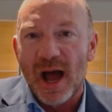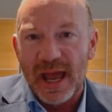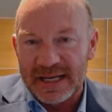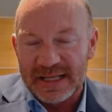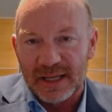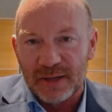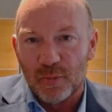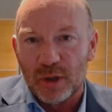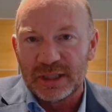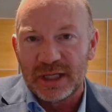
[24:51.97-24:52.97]
anything
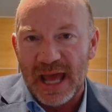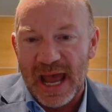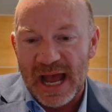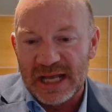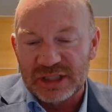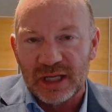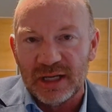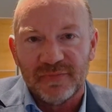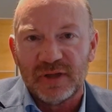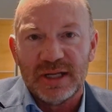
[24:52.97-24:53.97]
one could ask
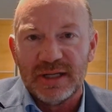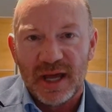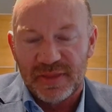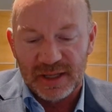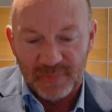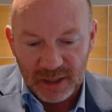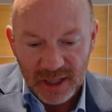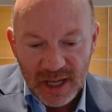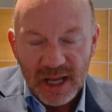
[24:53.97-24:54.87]
and have done nothing but